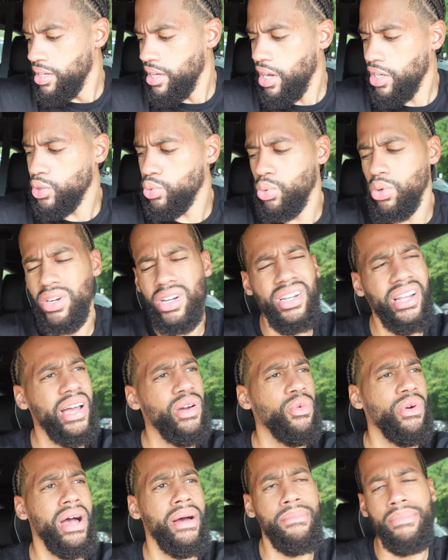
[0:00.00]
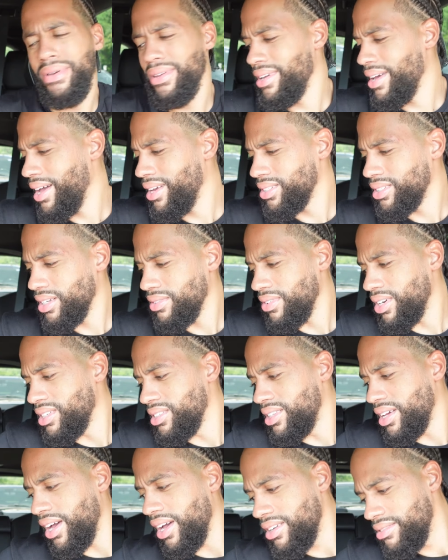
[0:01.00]
Y'all was wondering like where I've been at, stuff like
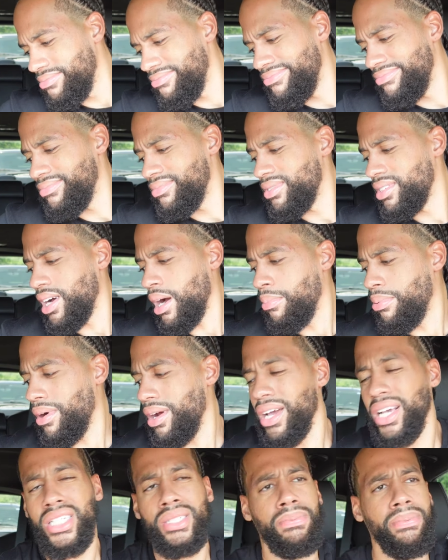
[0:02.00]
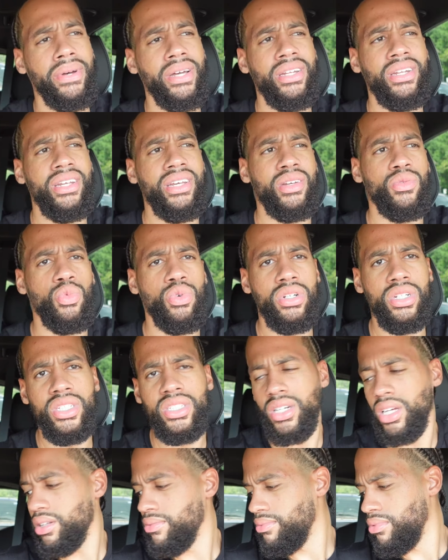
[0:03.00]
that. I probably explain it in one of
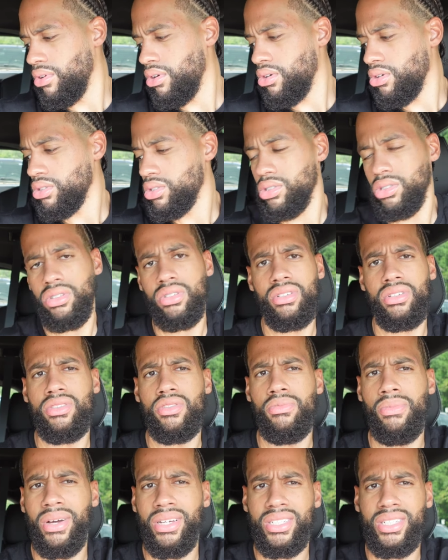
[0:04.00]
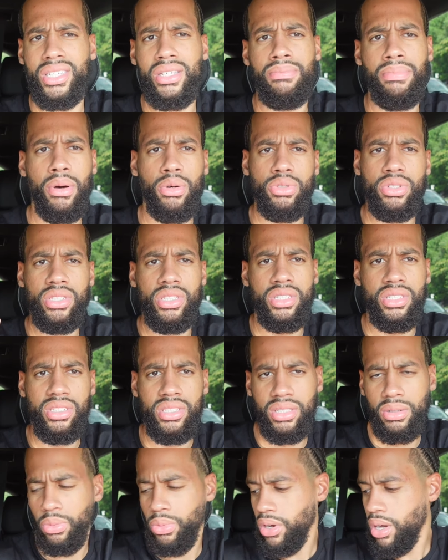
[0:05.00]
these other vlogs you might see posted
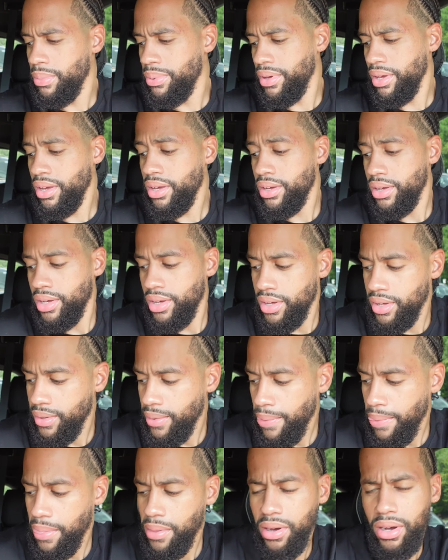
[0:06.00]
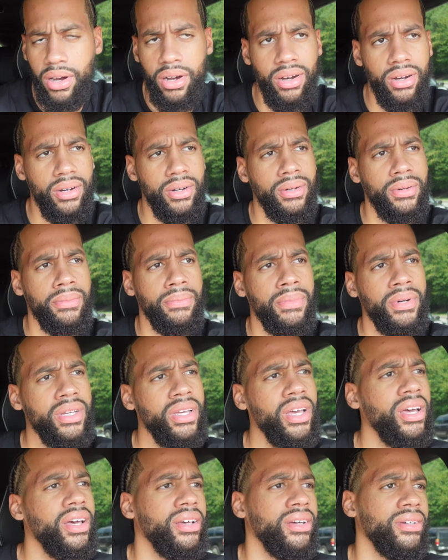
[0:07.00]
somewhere up here. Um, but
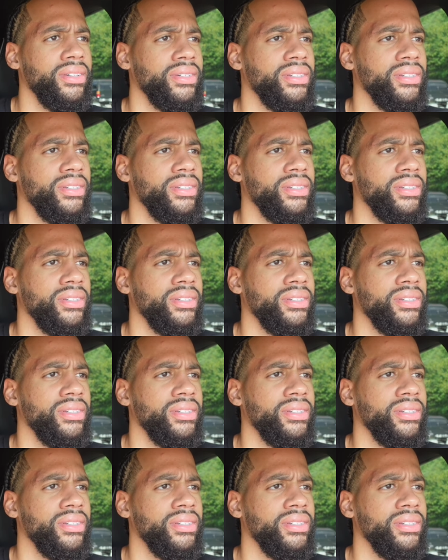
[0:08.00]
yeah,